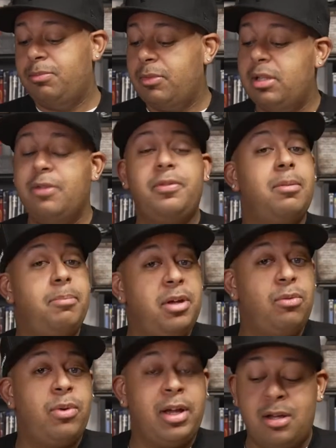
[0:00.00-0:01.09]
Clifford the Big
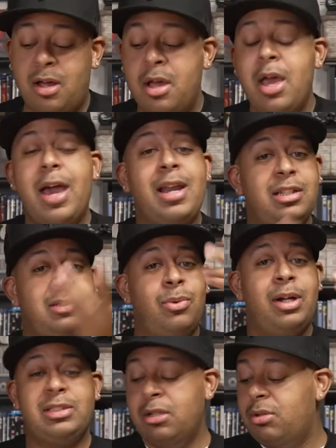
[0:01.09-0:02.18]
Red Dog. And I used to
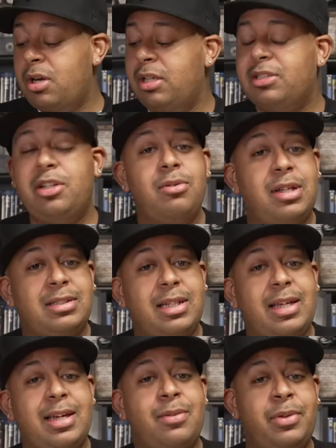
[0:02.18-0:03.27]
watch the little cartoon as a
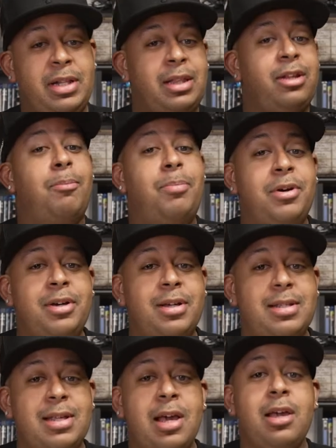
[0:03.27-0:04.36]
kid, read the little
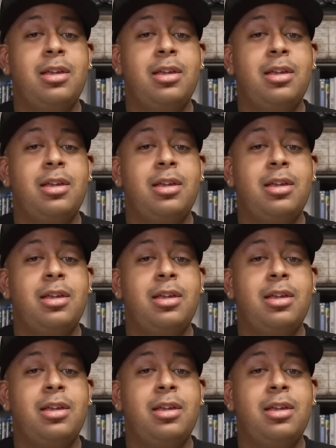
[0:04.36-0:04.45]
books.